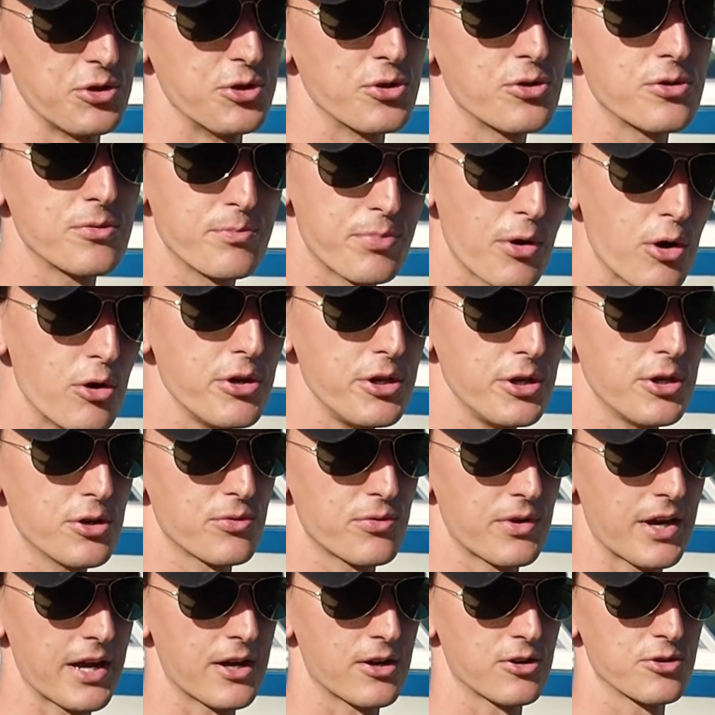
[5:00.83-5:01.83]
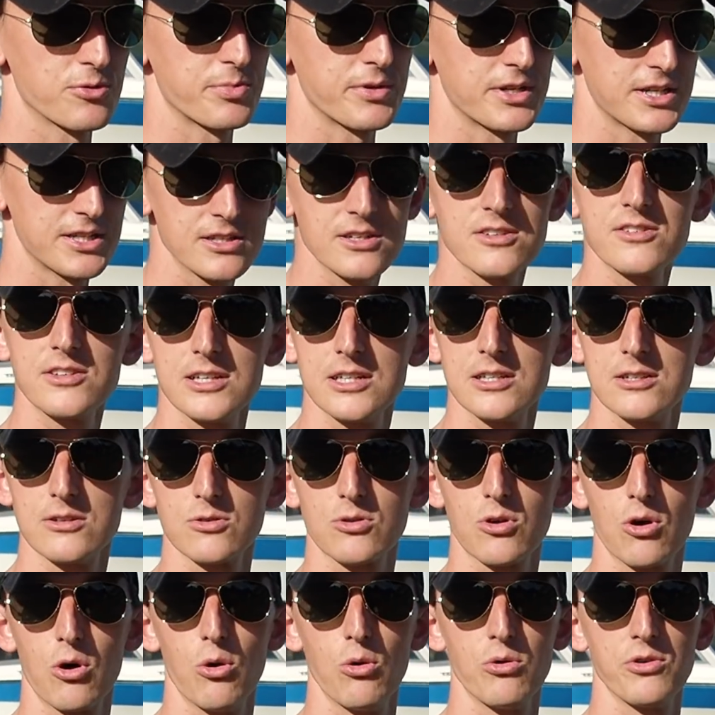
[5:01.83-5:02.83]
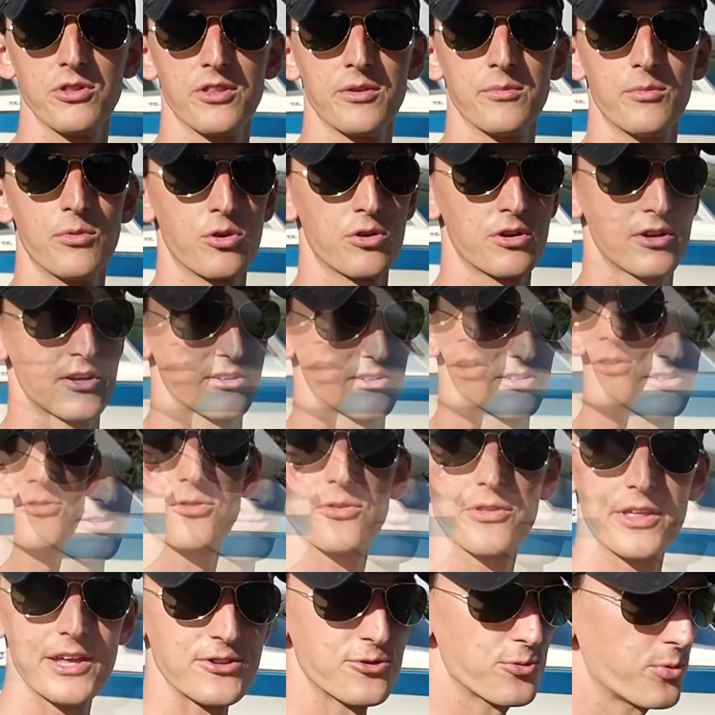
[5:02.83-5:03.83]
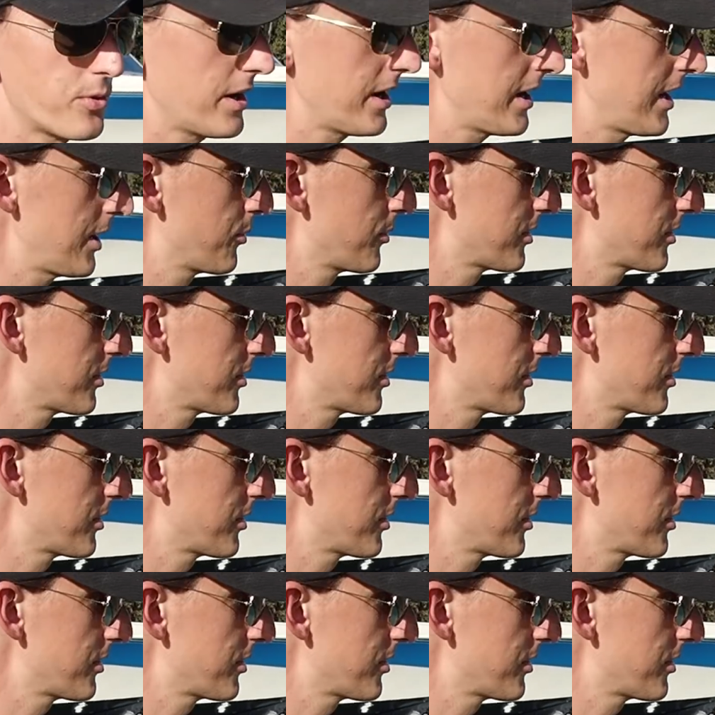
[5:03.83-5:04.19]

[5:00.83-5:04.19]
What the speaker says: you can boat year round, but it does get a little cold in the mornings. So that's why I